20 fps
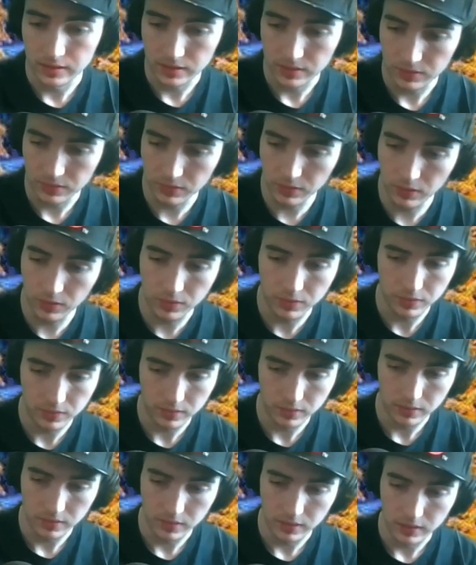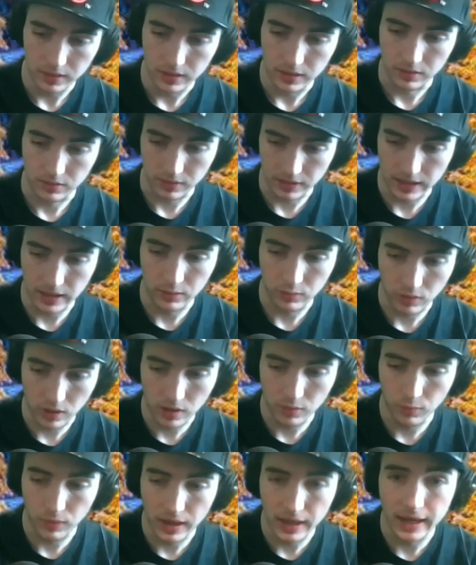Whew. Yeah,
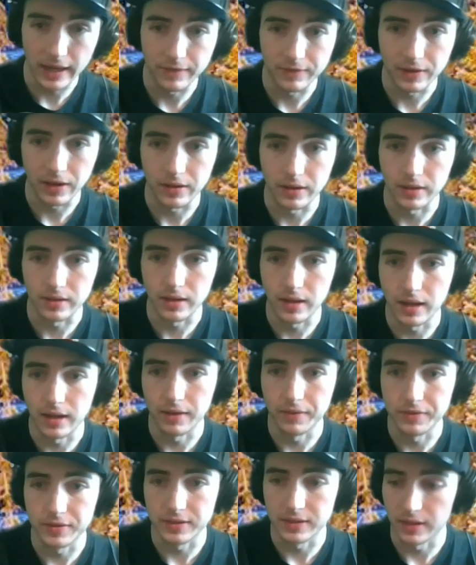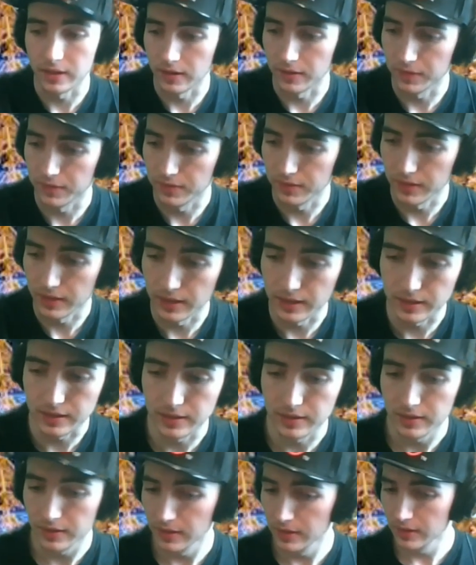Ron Wyatt found a lot of stuff. Like,
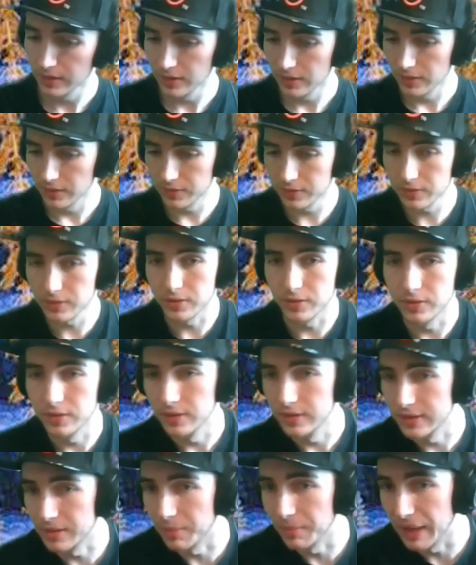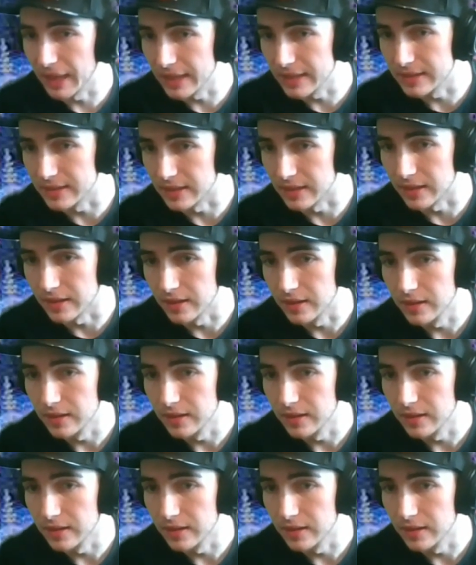phew. It's amazing.